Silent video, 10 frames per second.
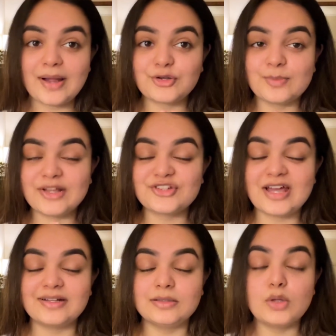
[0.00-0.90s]
to my
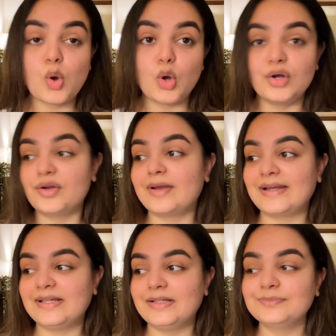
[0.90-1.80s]
channel
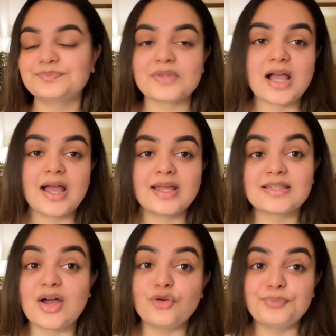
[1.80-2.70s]
already. I
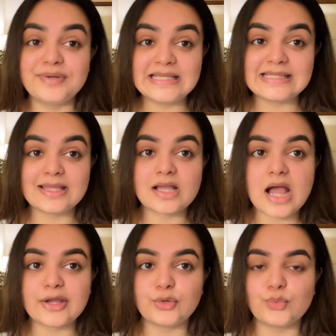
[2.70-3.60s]
sound pretty sick,
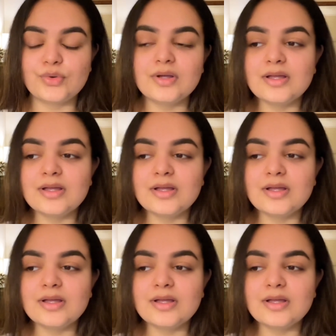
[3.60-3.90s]
I know,